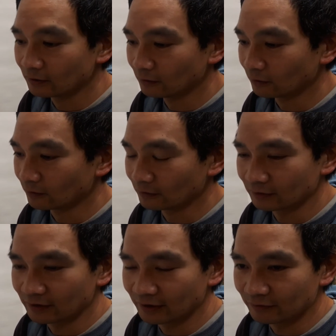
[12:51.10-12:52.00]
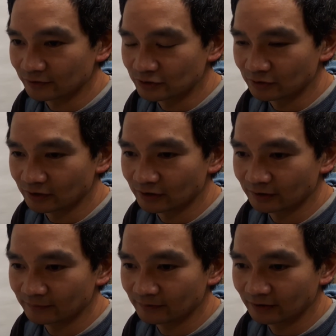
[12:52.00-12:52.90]
or I would draw
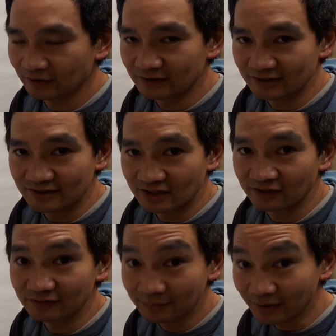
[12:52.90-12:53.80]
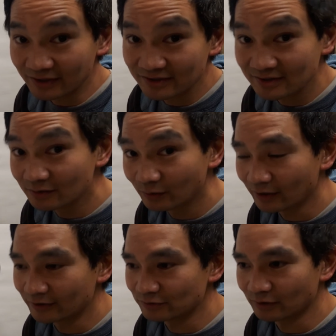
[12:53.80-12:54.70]
the inside of the bus
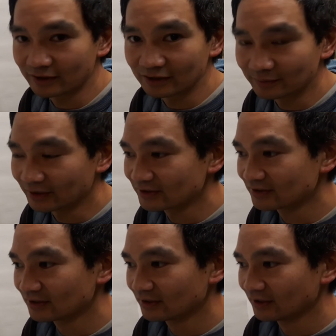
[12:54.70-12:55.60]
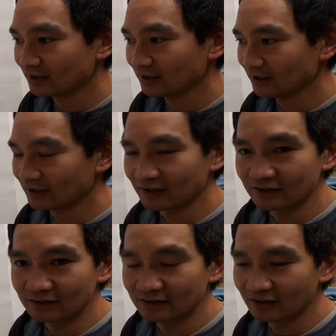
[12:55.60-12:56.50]
while I was riding the bus.
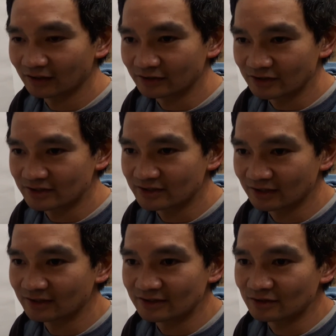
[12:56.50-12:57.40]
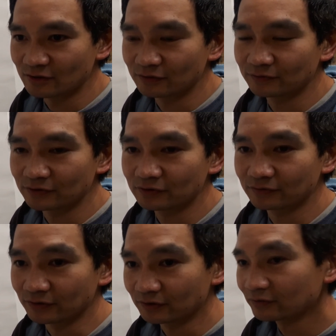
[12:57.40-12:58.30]
And I just did this over and
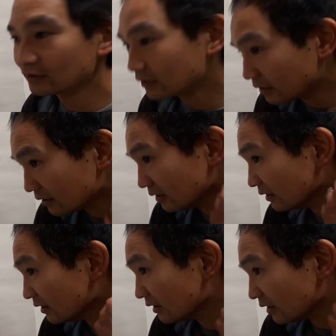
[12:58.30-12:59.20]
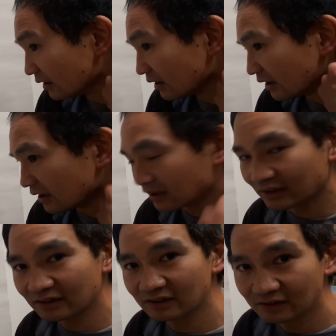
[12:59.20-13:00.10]
over and over,
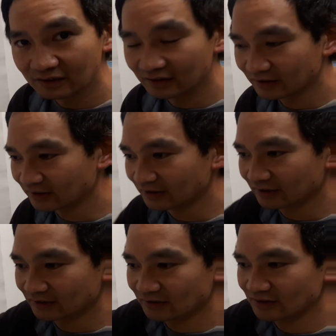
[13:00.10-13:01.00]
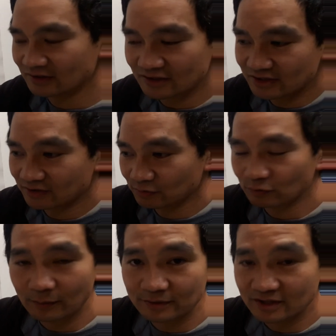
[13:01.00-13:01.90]
and just through
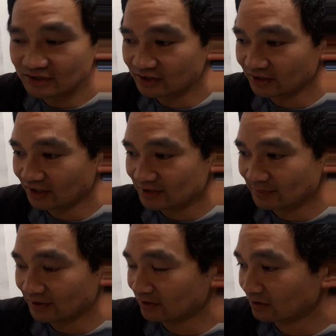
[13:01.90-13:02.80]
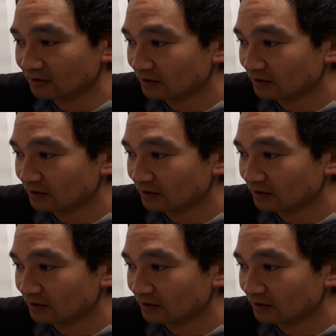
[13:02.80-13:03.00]
repetition it gets better.